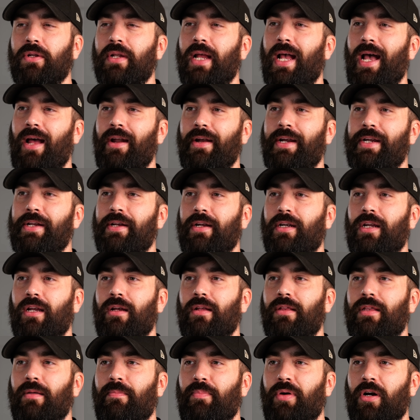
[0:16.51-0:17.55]
on how to cook
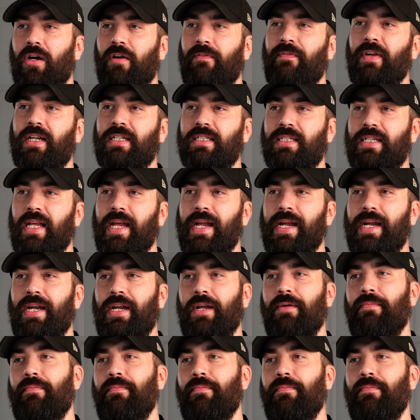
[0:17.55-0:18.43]
the perfect steak.